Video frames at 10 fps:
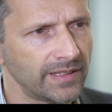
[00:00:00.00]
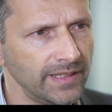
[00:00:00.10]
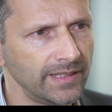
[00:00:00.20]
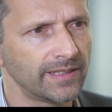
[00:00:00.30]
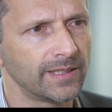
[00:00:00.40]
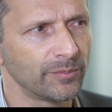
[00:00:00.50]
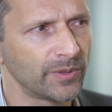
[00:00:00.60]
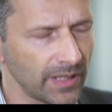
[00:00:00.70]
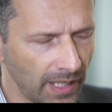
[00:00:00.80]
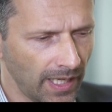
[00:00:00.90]

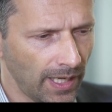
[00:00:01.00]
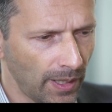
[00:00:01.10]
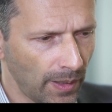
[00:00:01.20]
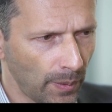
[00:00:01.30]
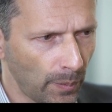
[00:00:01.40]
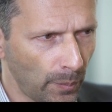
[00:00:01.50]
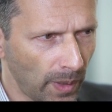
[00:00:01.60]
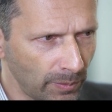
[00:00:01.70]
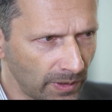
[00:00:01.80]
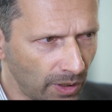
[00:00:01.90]
systems
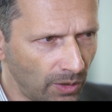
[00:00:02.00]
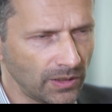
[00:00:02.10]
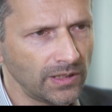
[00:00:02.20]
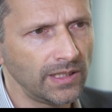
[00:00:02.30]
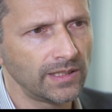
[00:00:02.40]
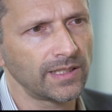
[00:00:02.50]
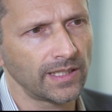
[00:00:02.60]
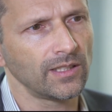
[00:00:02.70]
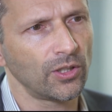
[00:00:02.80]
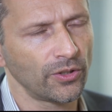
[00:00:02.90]
where we don't need
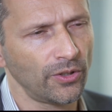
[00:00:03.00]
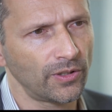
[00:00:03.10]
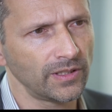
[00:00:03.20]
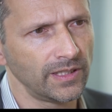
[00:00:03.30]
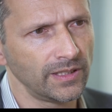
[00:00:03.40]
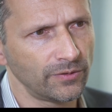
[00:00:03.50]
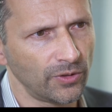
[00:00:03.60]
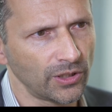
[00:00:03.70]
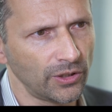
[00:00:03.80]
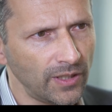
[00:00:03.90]
central authorities
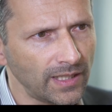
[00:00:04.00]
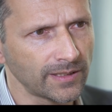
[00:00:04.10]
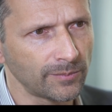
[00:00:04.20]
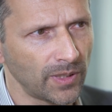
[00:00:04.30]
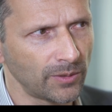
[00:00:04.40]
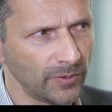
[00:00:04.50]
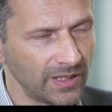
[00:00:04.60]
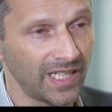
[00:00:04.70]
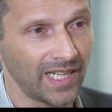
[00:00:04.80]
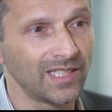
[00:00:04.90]
for trust, but
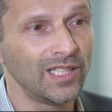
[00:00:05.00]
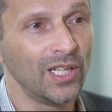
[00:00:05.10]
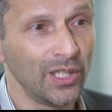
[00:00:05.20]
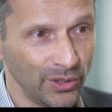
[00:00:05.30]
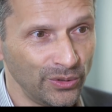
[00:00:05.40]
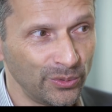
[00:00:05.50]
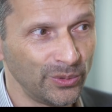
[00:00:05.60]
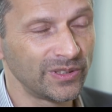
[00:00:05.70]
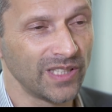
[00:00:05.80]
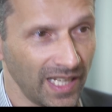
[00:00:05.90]
we can
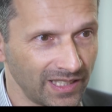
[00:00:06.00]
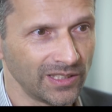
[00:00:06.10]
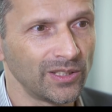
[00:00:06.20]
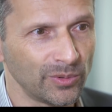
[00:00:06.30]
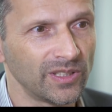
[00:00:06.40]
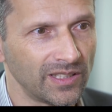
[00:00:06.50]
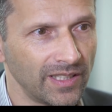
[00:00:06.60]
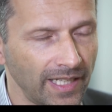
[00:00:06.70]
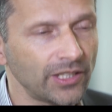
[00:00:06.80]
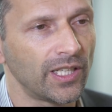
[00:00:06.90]
use a distributed
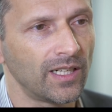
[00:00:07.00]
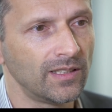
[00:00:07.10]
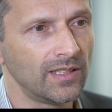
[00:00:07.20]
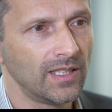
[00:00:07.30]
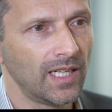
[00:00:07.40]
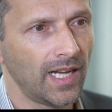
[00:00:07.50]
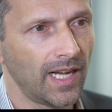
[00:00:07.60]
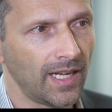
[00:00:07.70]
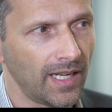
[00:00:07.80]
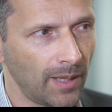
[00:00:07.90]
ledger,
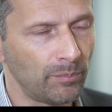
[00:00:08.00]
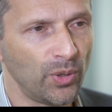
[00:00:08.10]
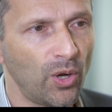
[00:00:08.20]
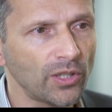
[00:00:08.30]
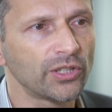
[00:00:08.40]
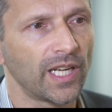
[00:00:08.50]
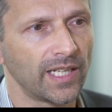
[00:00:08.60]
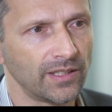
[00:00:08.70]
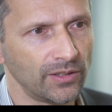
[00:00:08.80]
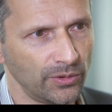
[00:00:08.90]
uh, a
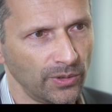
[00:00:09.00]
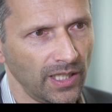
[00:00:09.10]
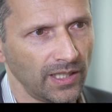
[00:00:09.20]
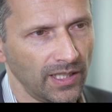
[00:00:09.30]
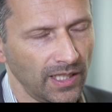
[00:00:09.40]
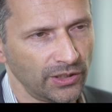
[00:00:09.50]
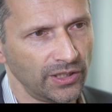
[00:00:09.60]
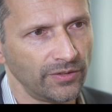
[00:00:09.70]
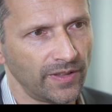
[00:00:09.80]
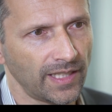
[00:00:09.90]
blockchain, to uh,
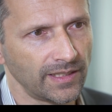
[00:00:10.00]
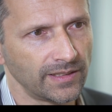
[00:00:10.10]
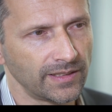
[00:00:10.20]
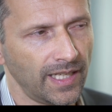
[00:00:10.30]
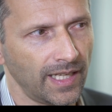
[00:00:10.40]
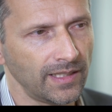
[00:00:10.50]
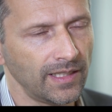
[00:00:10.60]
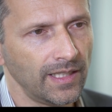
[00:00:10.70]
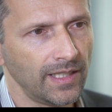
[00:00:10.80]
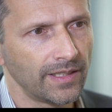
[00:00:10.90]
achieve that instead,
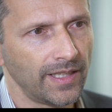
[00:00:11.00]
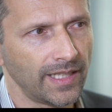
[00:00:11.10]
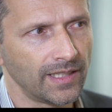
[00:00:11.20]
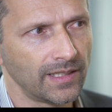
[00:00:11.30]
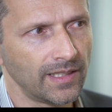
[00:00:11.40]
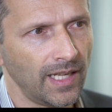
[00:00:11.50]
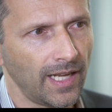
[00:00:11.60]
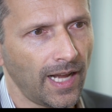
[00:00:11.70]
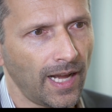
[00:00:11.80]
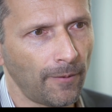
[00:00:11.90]
then
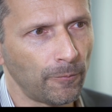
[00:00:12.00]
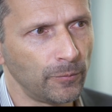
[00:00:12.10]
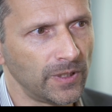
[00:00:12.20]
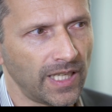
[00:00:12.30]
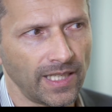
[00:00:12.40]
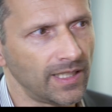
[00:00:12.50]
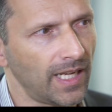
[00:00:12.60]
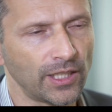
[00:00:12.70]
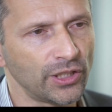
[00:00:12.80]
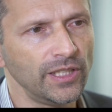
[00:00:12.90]
um, we can
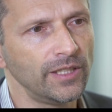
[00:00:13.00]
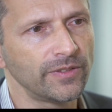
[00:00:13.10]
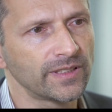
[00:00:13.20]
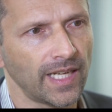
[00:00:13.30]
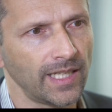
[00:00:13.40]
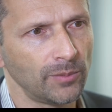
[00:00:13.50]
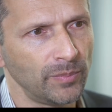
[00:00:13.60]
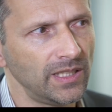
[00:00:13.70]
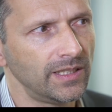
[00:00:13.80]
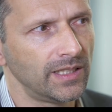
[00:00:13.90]
achieve
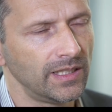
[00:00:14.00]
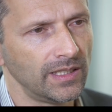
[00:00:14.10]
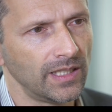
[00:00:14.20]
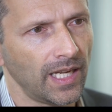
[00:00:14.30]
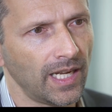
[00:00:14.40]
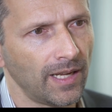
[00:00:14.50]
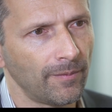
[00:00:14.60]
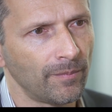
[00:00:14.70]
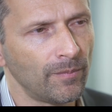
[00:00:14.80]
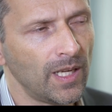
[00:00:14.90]
scalability
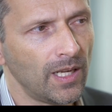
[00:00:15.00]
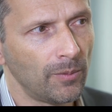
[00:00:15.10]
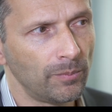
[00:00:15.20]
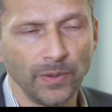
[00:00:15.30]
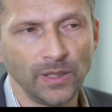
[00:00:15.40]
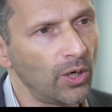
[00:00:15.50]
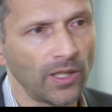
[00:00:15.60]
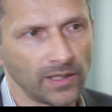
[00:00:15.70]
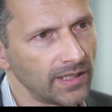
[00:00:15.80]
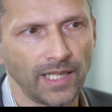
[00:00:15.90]
um,
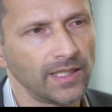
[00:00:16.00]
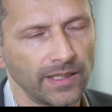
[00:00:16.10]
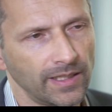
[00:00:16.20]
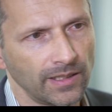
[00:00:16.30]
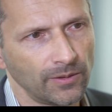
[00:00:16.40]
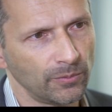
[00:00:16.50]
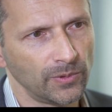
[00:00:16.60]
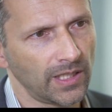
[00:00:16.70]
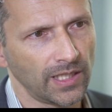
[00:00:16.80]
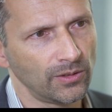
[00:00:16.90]
beyond anything
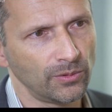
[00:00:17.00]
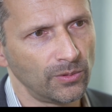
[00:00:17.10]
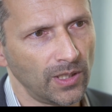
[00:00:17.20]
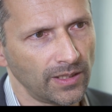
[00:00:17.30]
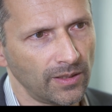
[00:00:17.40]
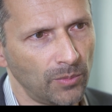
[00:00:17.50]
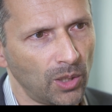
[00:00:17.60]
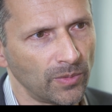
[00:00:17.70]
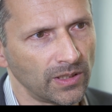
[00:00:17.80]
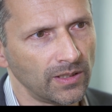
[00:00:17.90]
we can do at the
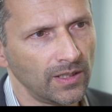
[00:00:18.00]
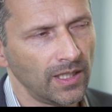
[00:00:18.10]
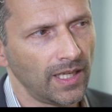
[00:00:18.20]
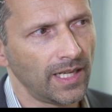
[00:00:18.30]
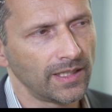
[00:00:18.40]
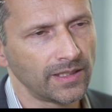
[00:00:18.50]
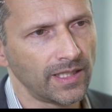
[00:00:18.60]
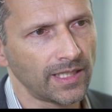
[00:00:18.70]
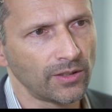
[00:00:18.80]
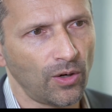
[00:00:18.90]
moment. And
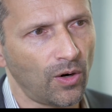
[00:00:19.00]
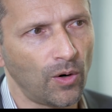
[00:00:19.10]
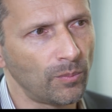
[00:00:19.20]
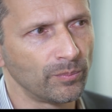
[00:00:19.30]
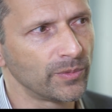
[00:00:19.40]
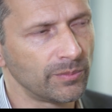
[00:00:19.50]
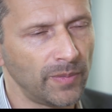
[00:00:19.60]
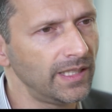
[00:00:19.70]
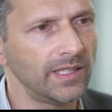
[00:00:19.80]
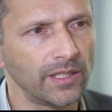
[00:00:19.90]
that opens
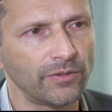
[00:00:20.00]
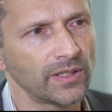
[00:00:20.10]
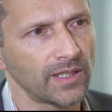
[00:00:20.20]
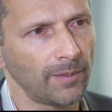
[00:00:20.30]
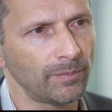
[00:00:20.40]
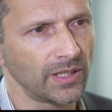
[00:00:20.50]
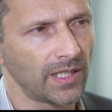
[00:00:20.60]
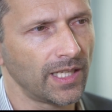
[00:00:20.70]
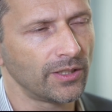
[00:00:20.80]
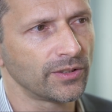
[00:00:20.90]
many different
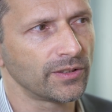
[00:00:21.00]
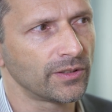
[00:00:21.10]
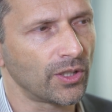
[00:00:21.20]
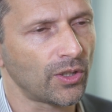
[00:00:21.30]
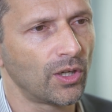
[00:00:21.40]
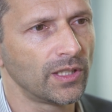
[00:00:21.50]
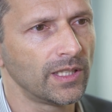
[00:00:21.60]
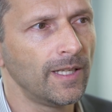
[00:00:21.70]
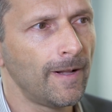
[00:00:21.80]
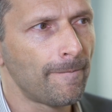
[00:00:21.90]
applications, not only